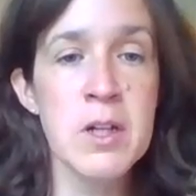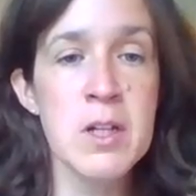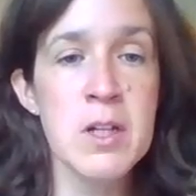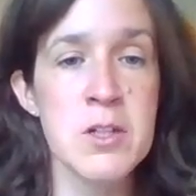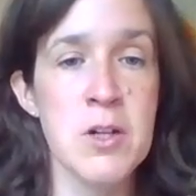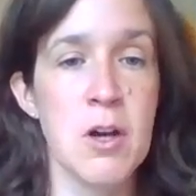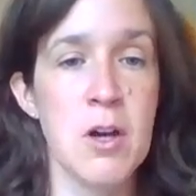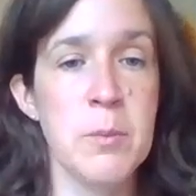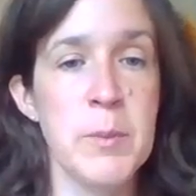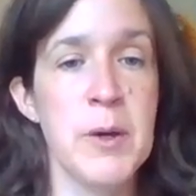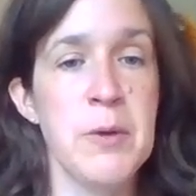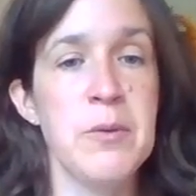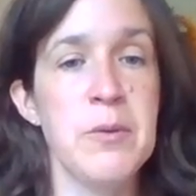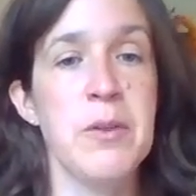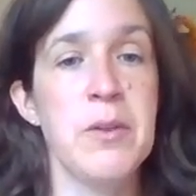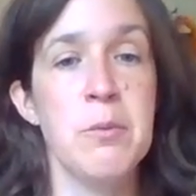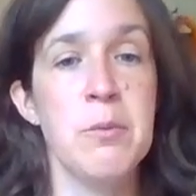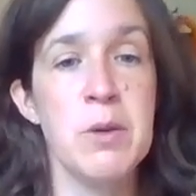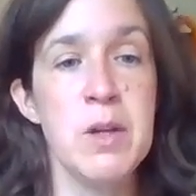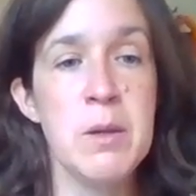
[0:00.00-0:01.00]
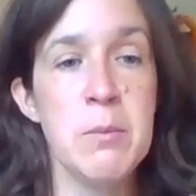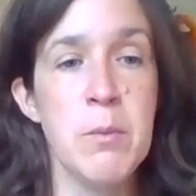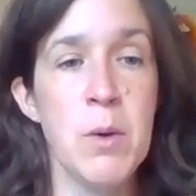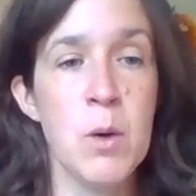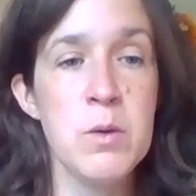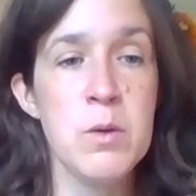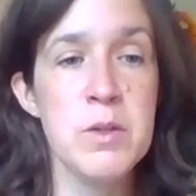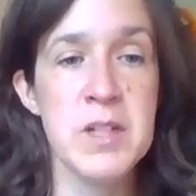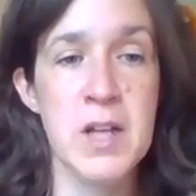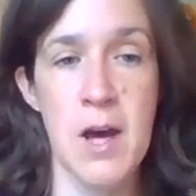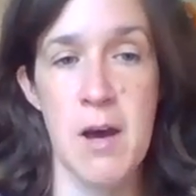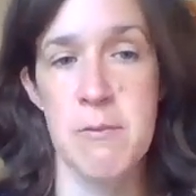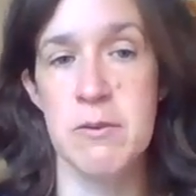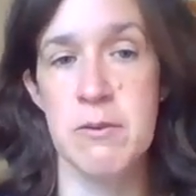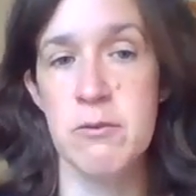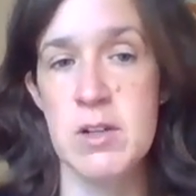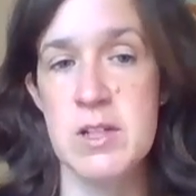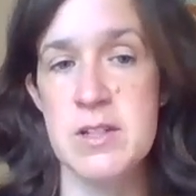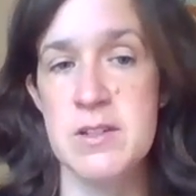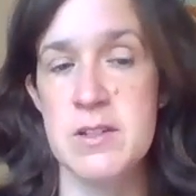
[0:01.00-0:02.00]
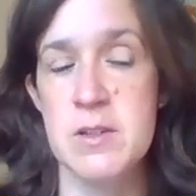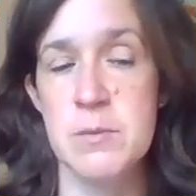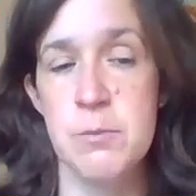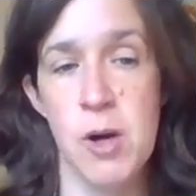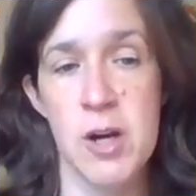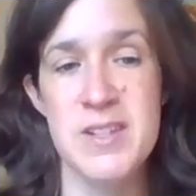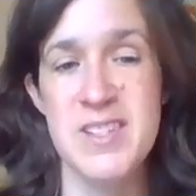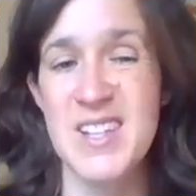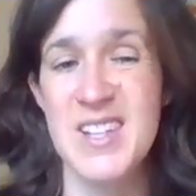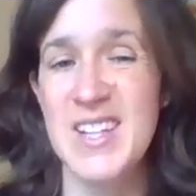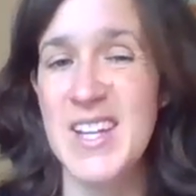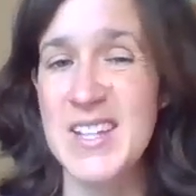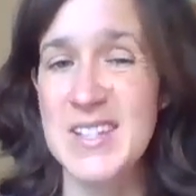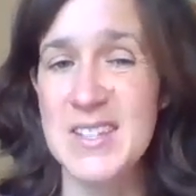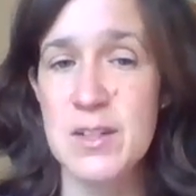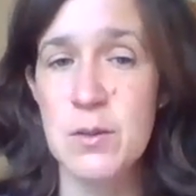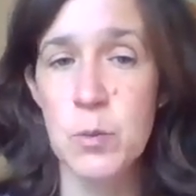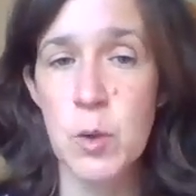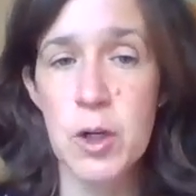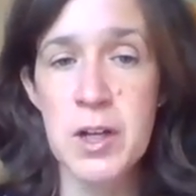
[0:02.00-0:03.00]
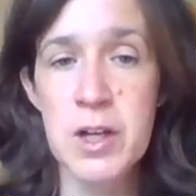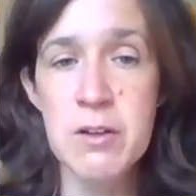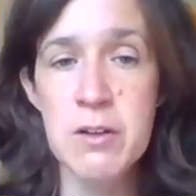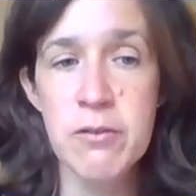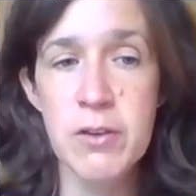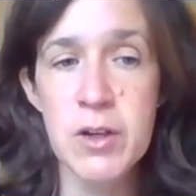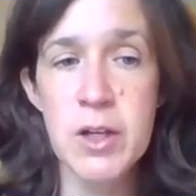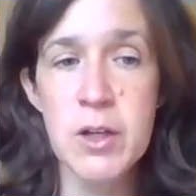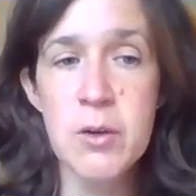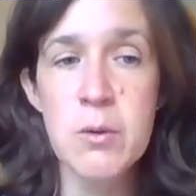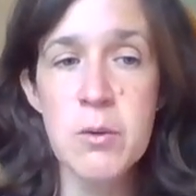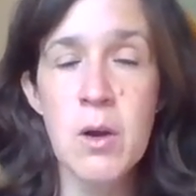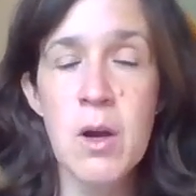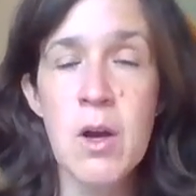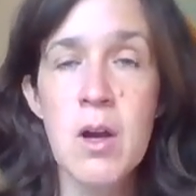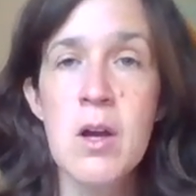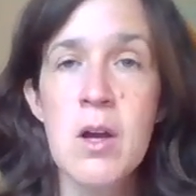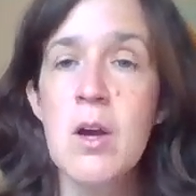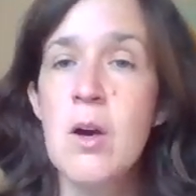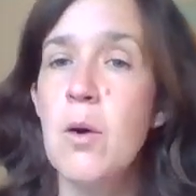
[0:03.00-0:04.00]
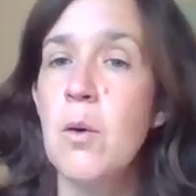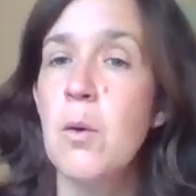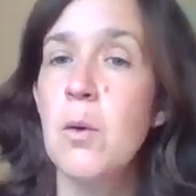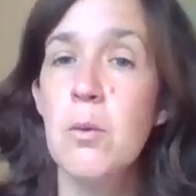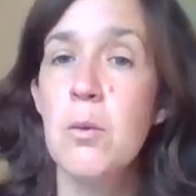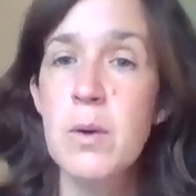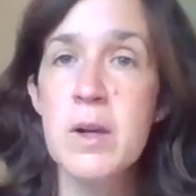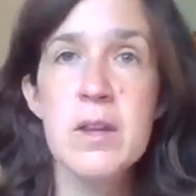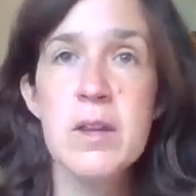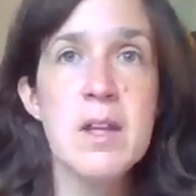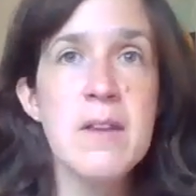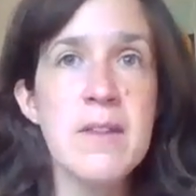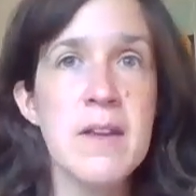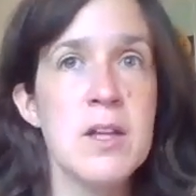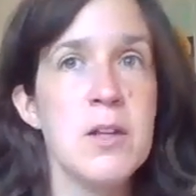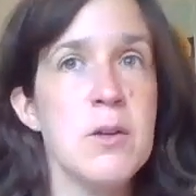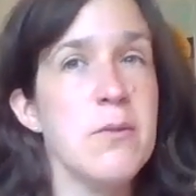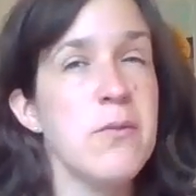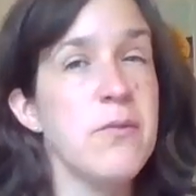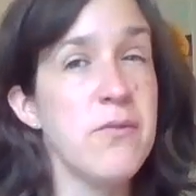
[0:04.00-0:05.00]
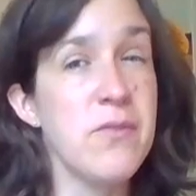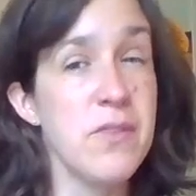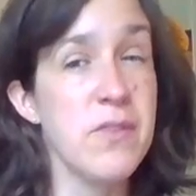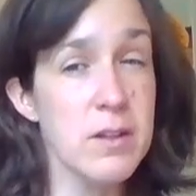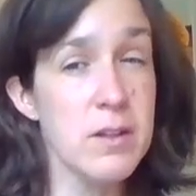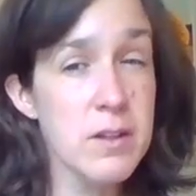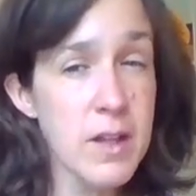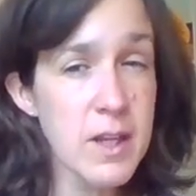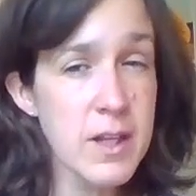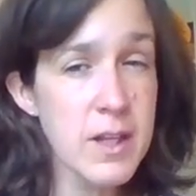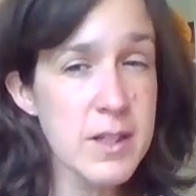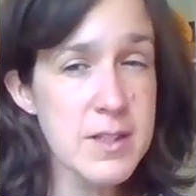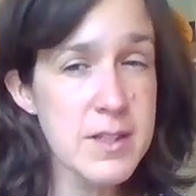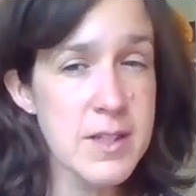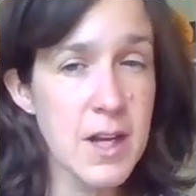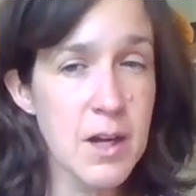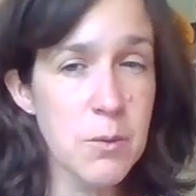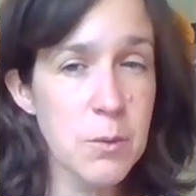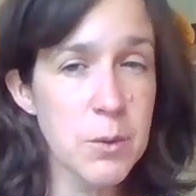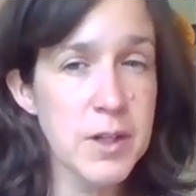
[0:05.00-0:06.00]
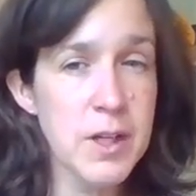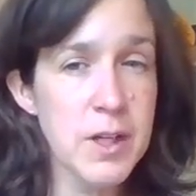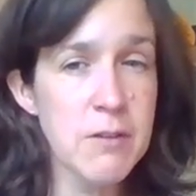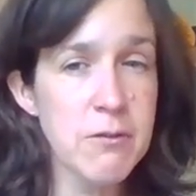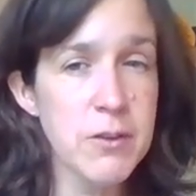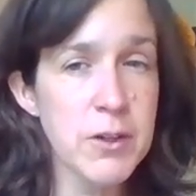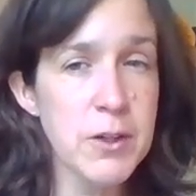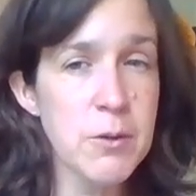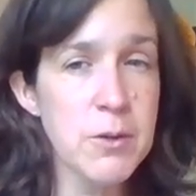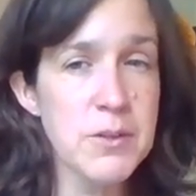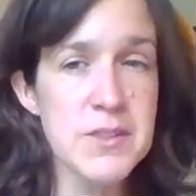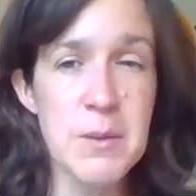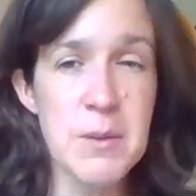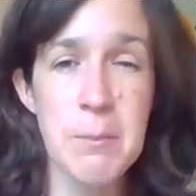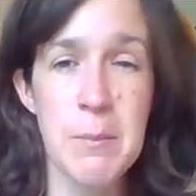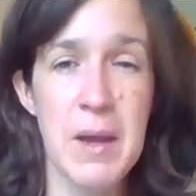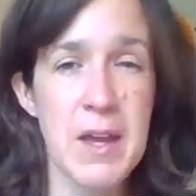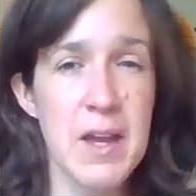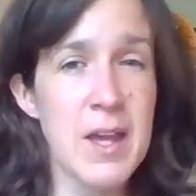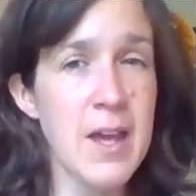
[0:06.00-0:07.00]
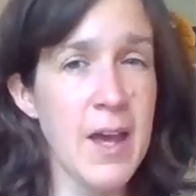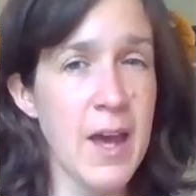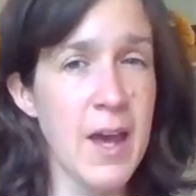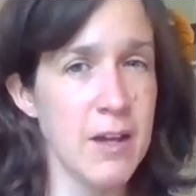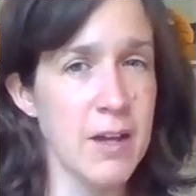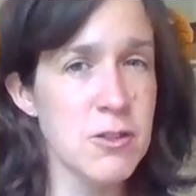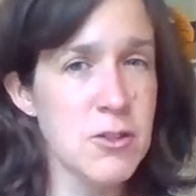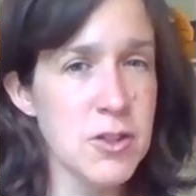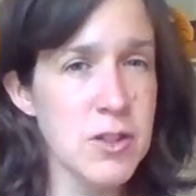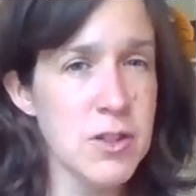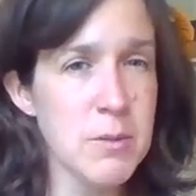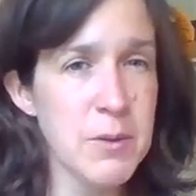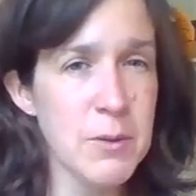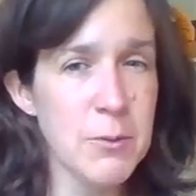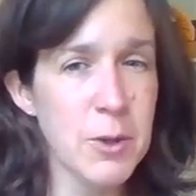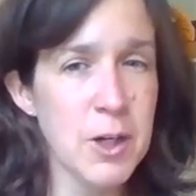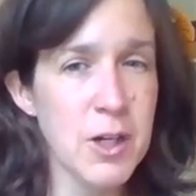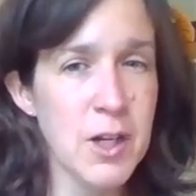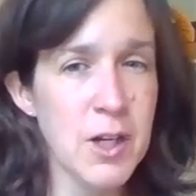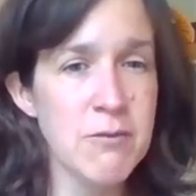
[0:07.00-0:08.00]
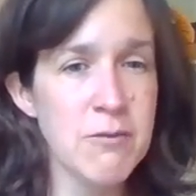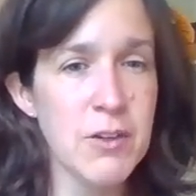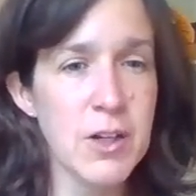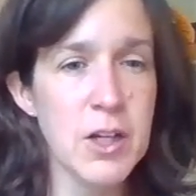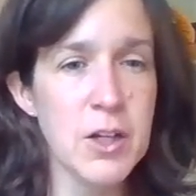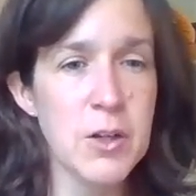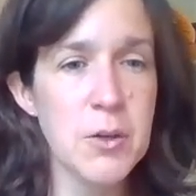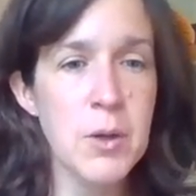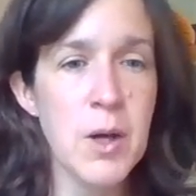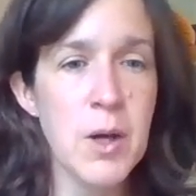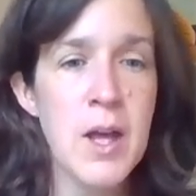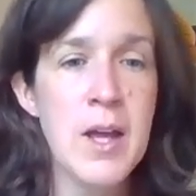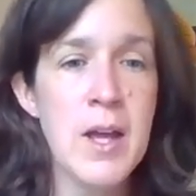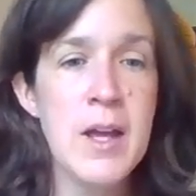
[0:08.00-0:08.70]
going to talk about the three most common reasons pricing isn't working for you, or really that you feel like it's not working for you because it may actually be working for you.